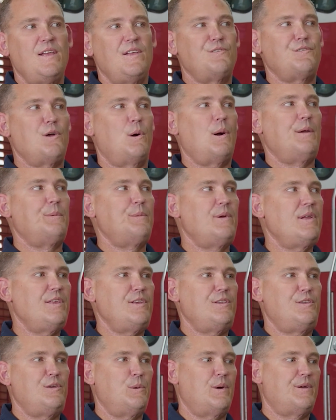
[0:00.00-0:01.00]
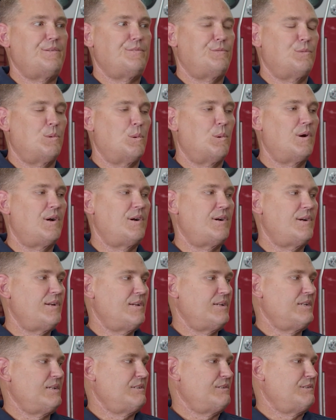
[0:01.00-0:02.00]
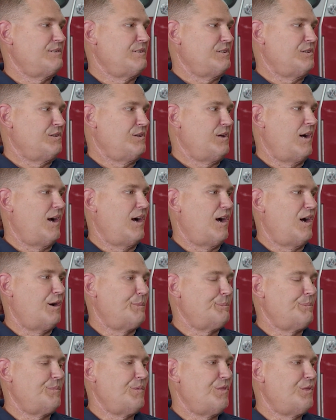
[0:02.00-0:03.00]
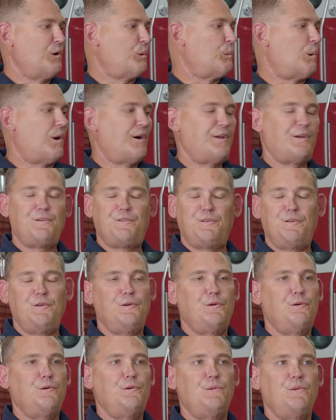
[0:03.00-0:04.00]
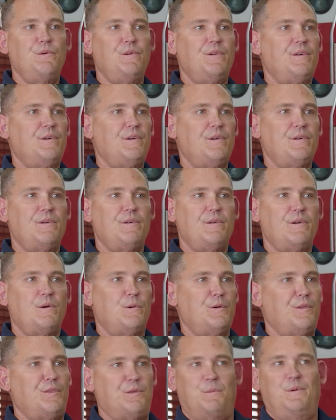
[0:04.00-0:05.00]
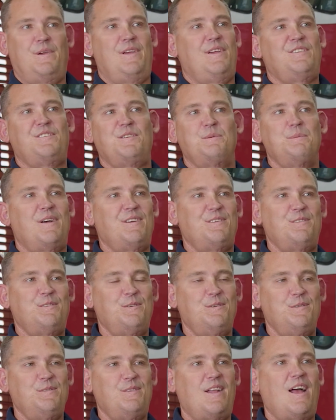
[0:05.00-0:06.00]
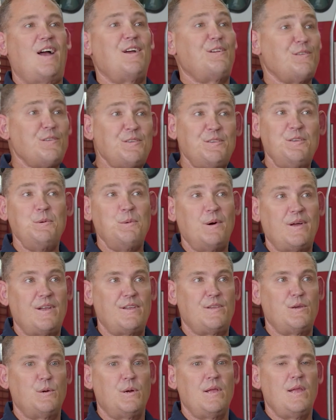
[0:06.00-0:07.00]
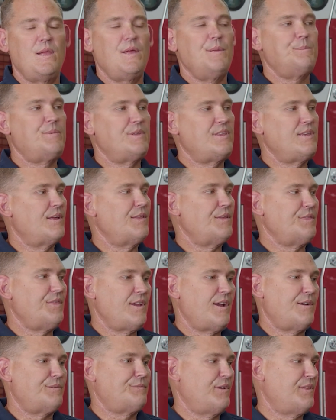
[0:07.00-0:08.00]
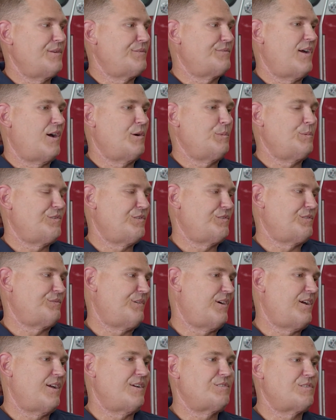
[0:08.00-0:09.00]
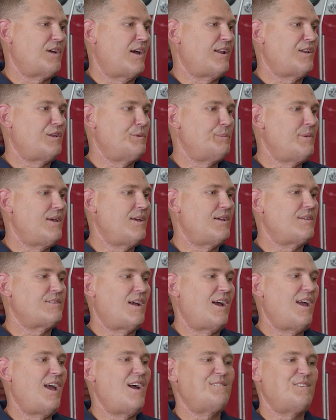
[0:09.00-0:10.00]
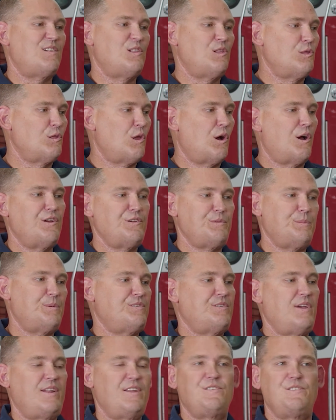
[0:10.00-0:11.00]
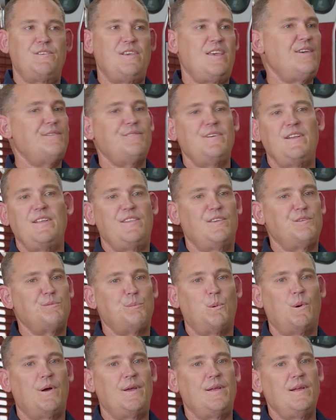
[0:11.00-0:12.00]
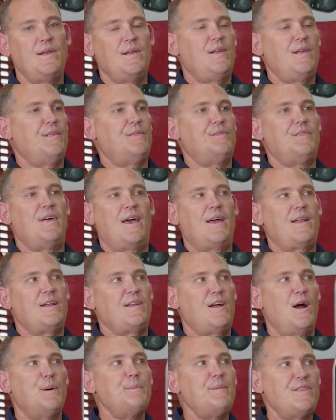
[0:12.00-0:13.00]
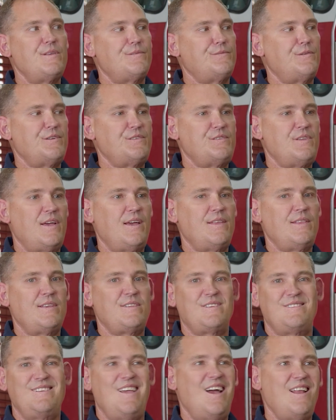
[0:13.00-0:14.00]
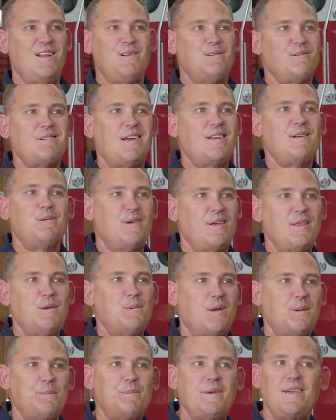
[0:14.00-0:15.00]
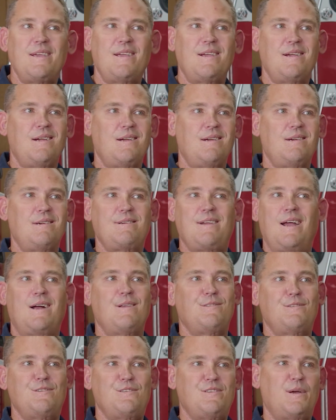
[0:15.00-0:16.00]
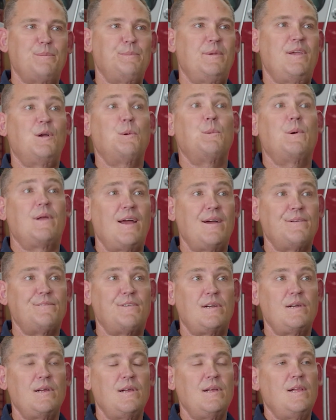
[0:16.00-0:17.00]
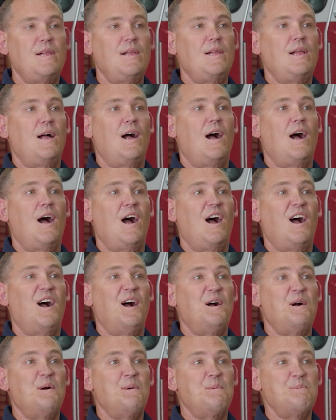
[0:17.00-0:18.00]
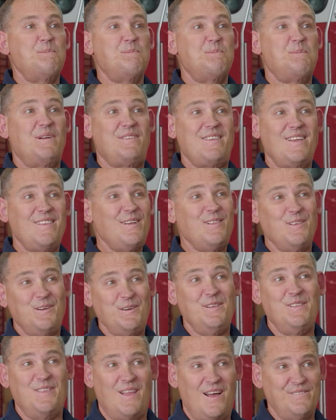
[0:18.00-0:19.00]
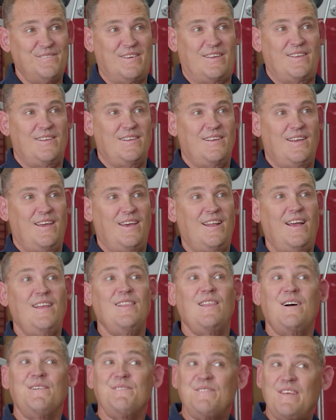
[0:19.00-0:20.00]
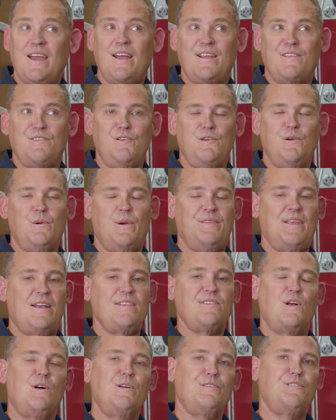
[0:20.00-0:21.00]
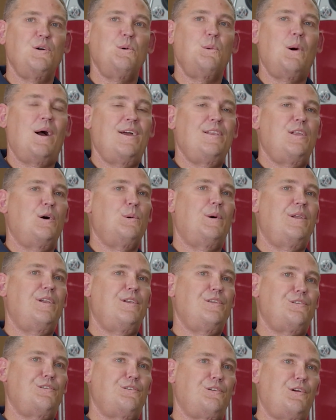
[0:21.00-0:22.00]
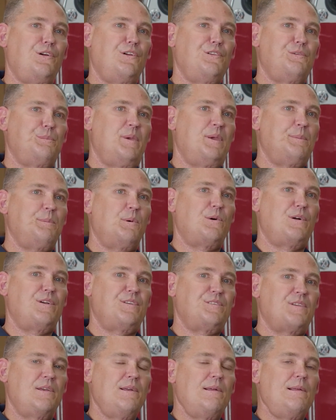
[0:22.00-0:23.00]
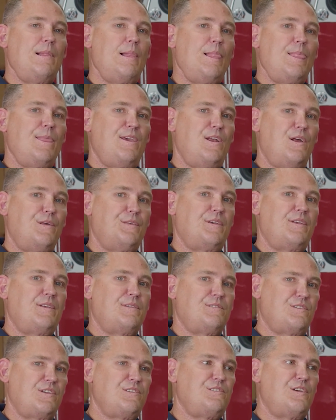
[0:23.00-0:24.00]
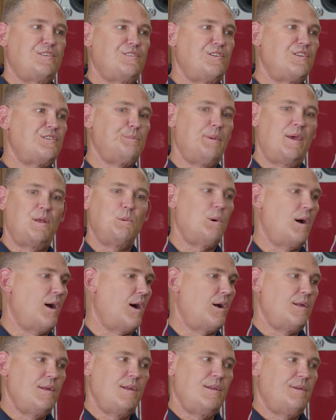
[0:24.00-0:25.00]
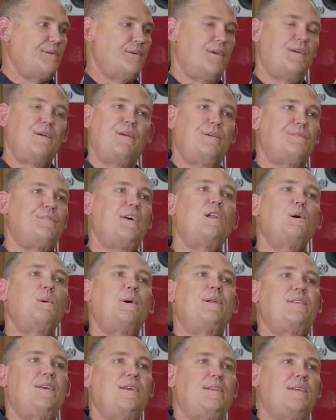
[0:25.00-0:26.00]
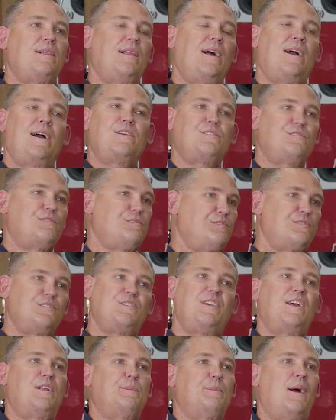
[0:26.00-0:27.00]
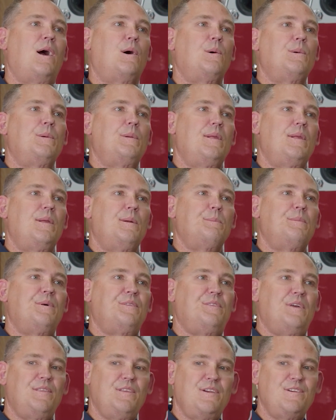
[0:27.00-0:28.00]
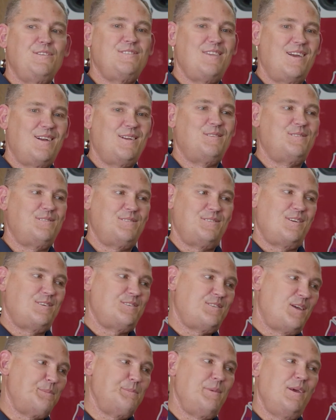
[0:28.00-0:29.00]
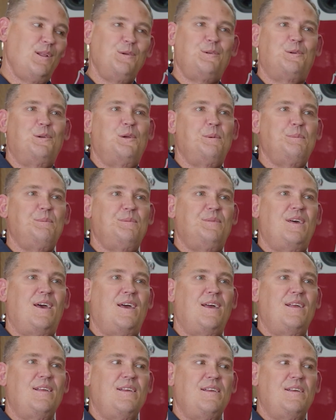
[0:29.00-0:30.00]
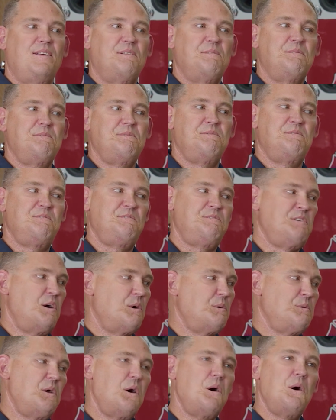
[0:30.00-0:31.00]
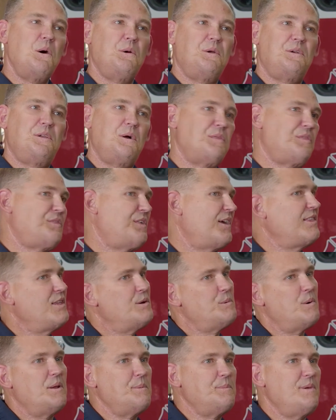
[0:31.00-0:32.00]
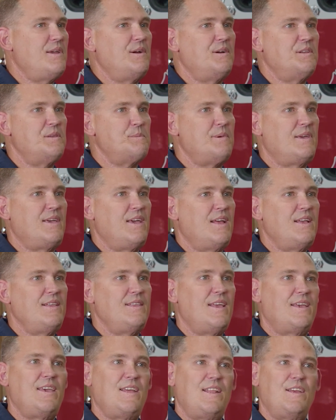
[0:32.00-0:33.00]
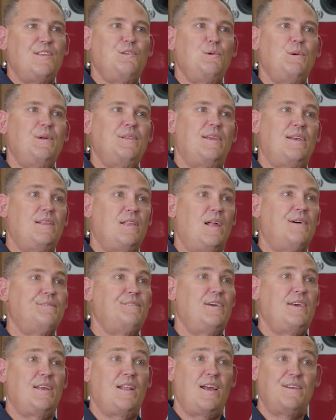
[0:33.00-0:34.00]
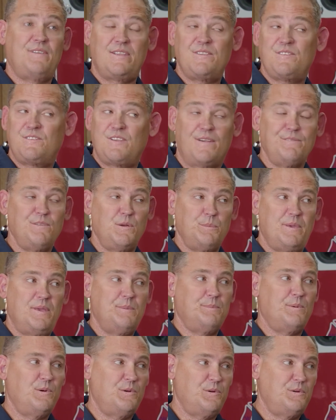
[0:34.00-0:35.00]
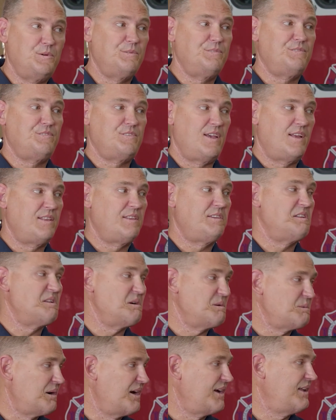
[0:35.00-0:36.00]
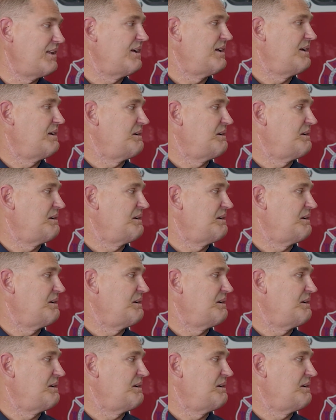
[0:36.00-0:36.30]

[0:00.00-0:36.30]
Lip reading: So I really do it for the 1 or 2 or 3 a semester that actually do want to do it. But the other thing I've really found, which is very exciting to me, is I have a large percentage, even at this point, that come in the first day and they said, "Yeah, I didn't really want to be here, counselor stuck me here, whatever." But then they learn to love it. And I love that too. And that's also why I don't want to discourage people, because, you know, the suggestion has been, well, if they don't want to take the class, just get them out. But then there's that middle group that don't know or don't think they want to be here in the beginning. They get into it and they love it. And I've had several people who've said, "You know what?